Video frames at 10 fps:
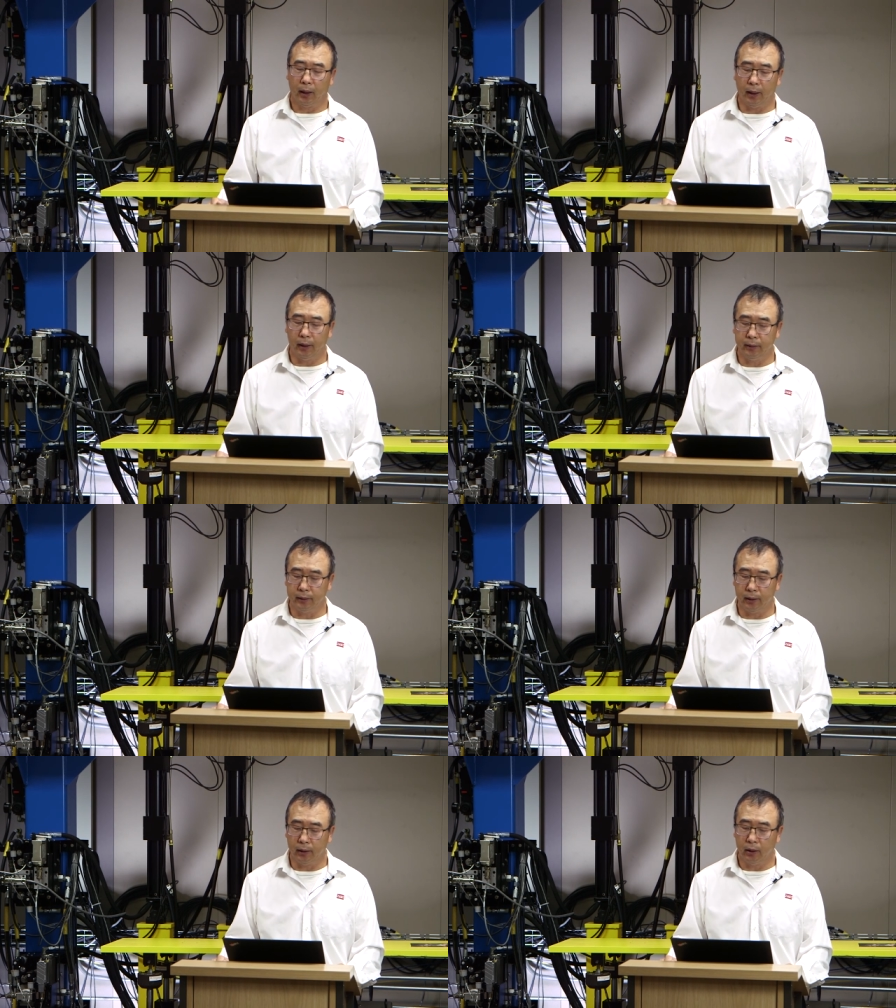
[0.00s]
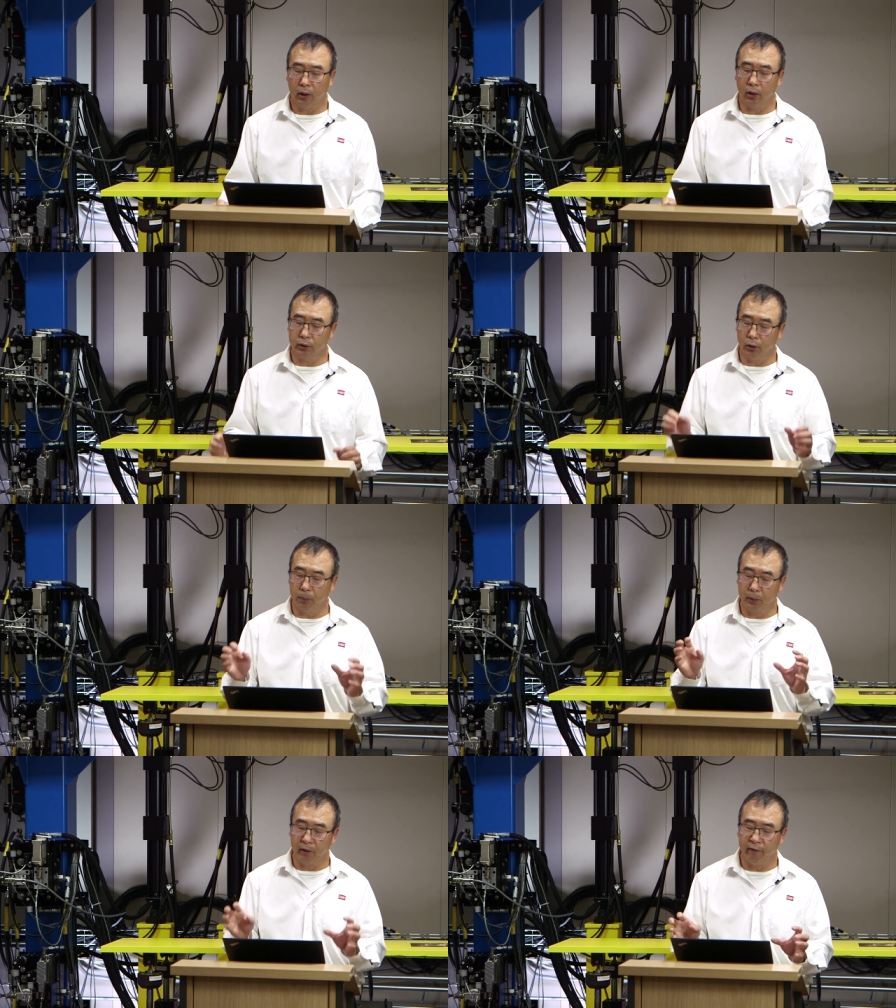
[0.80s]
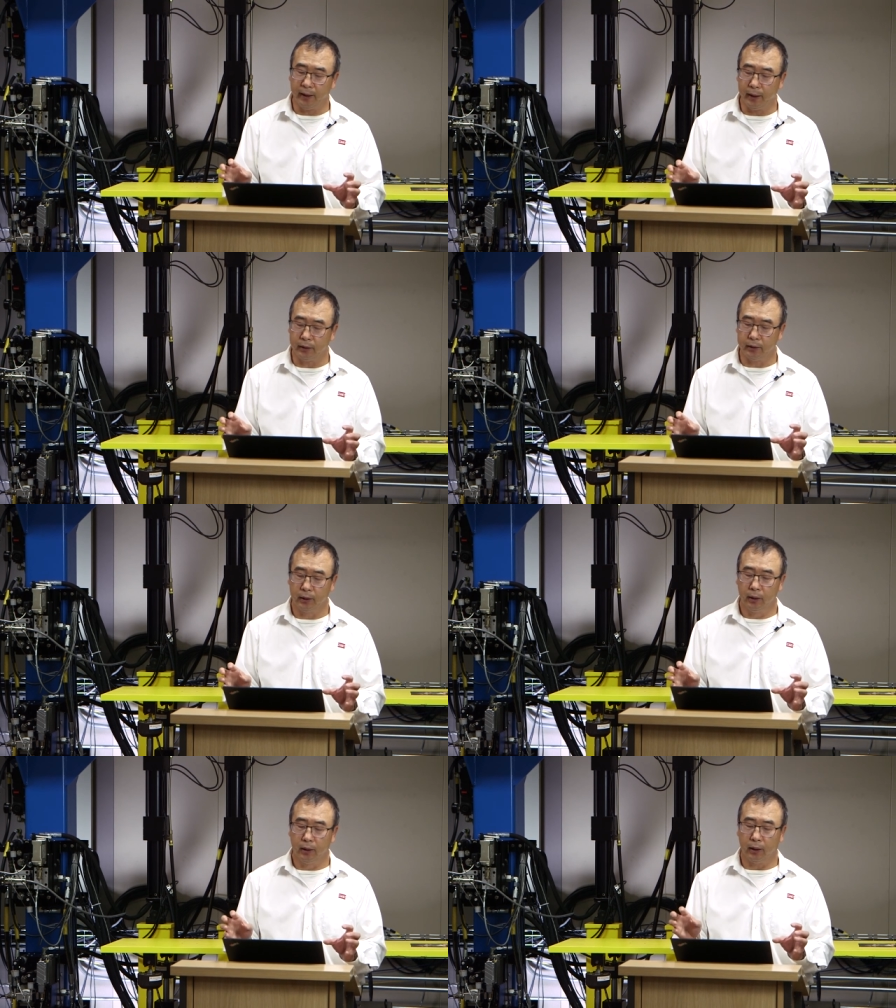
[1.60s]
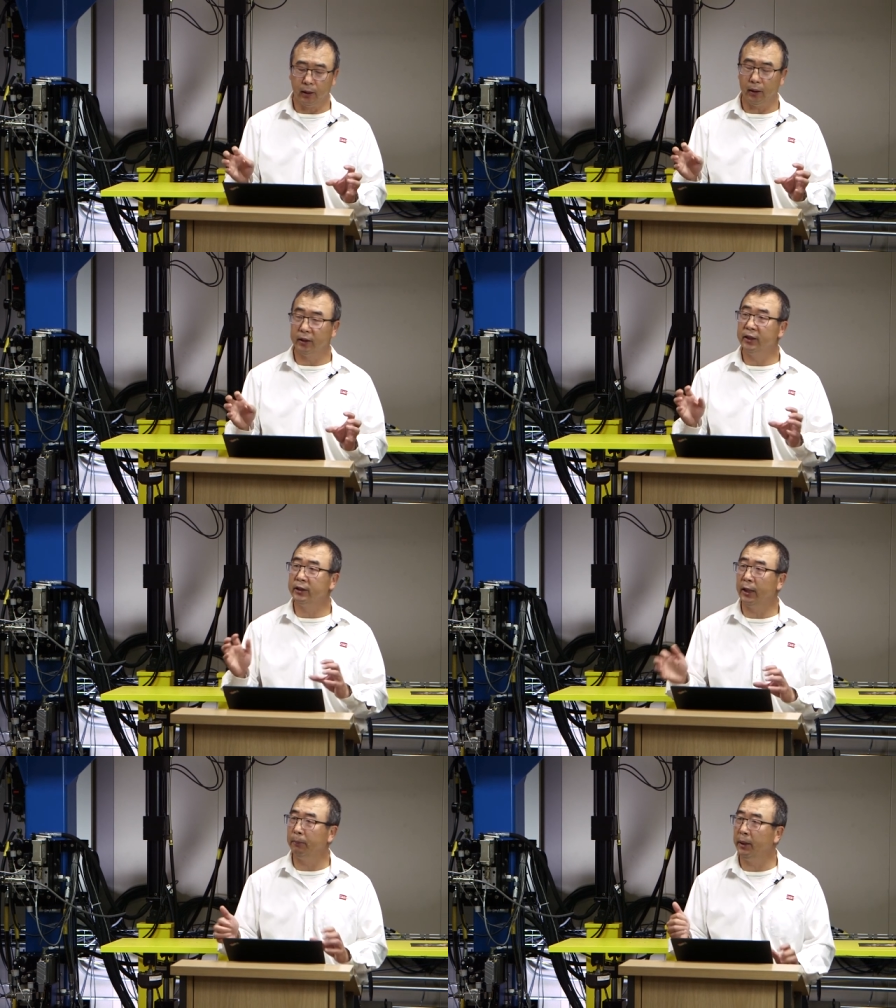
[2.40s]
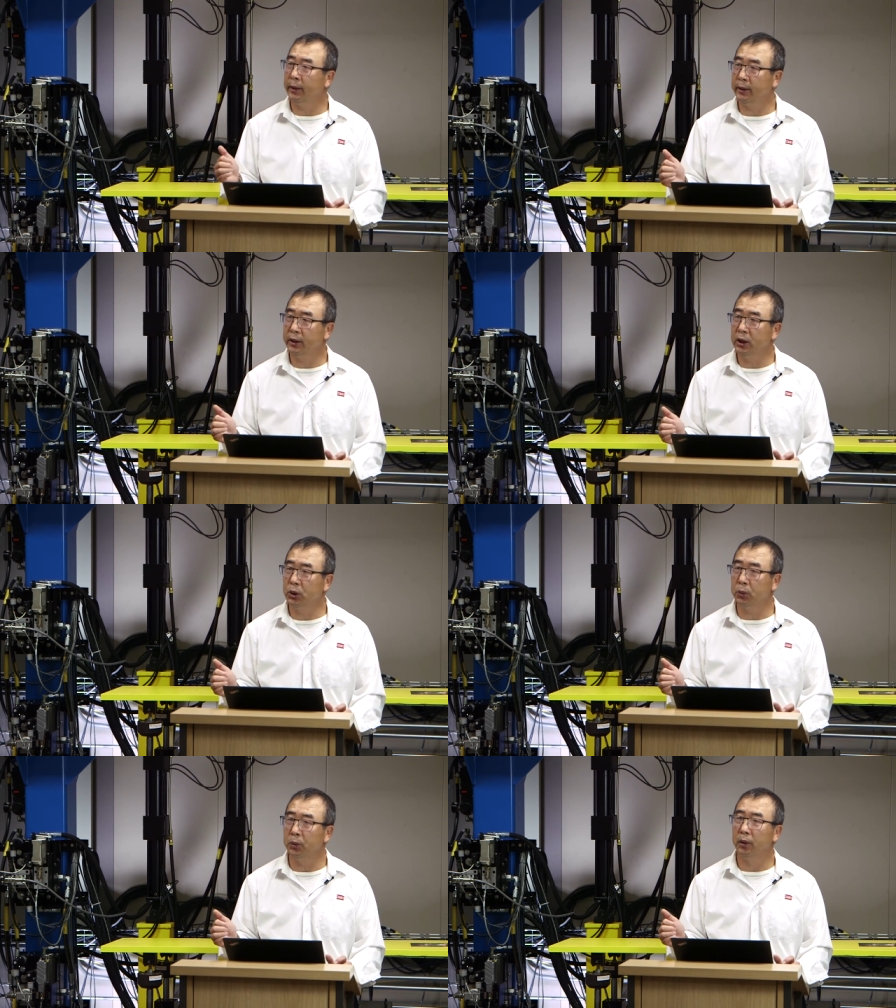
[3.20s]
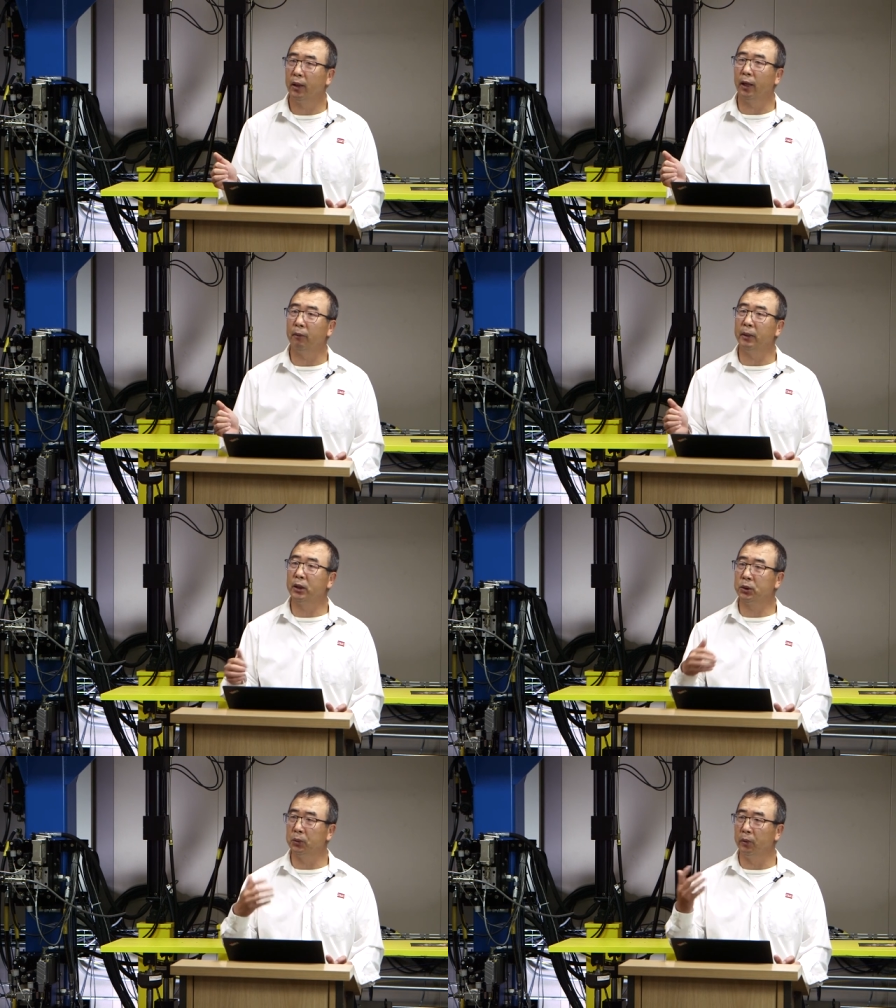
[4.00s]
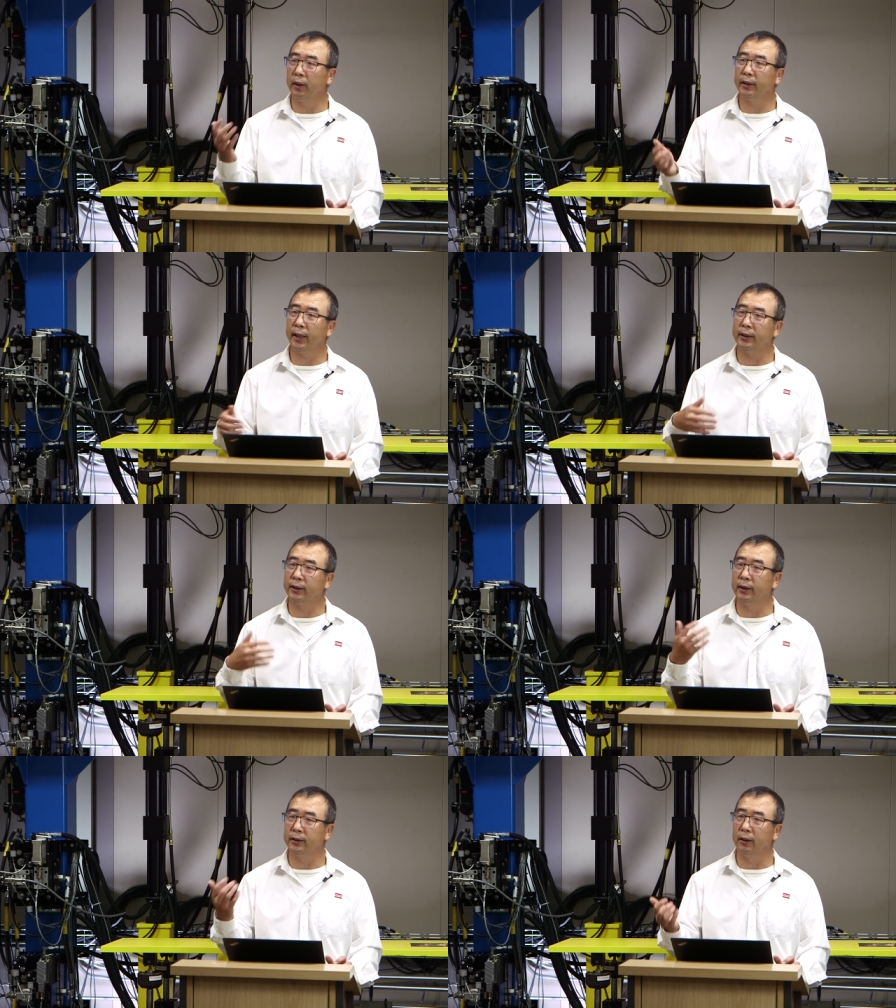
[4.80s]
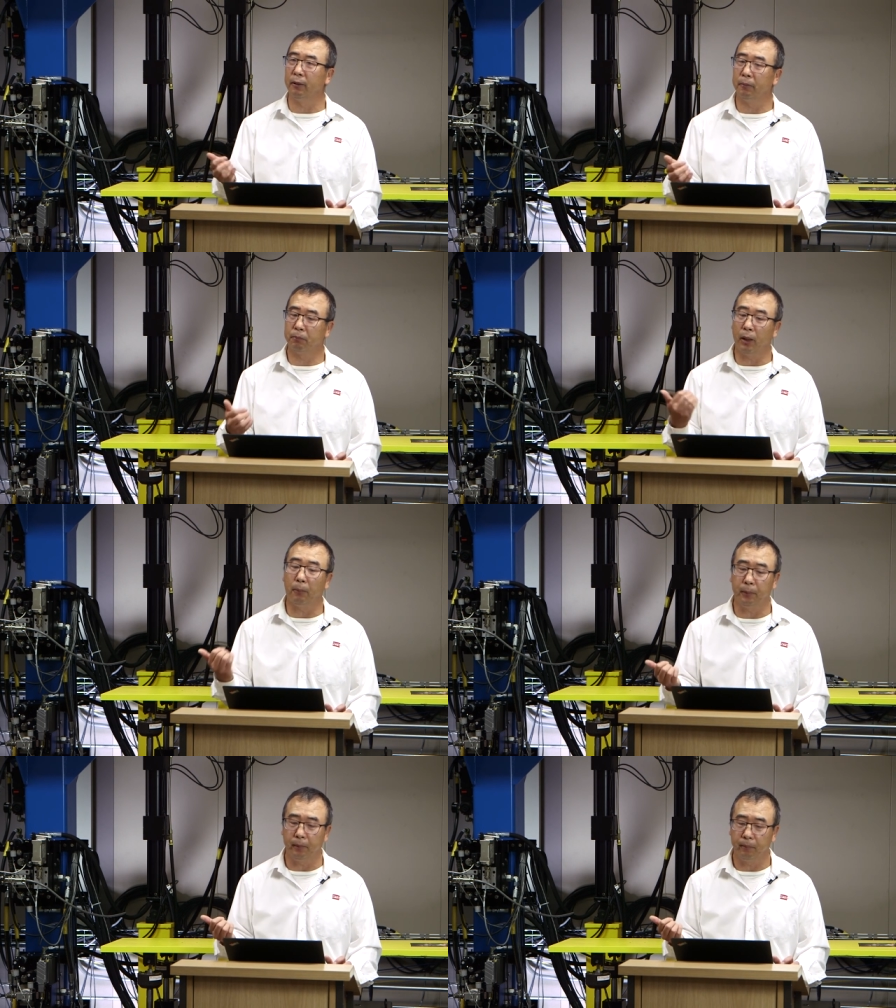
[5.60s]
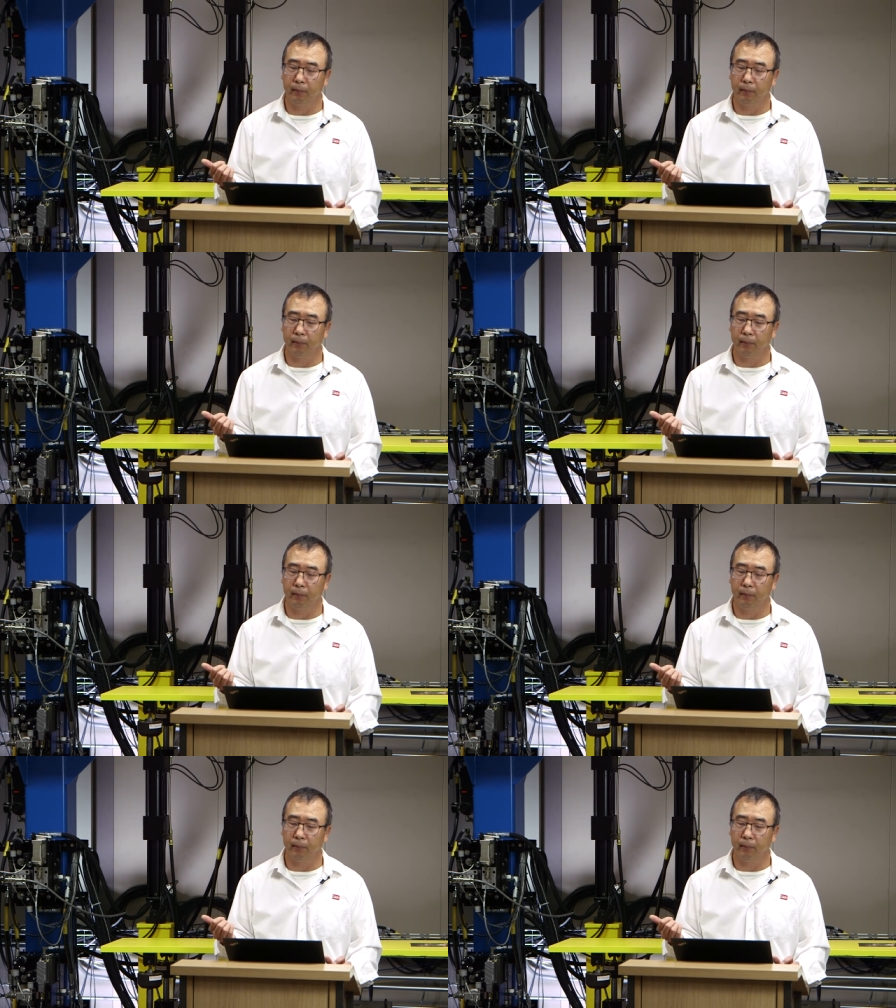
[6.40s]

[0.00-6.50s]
and also prevent uh, instability issue, uh, make sure the test is uh, proper.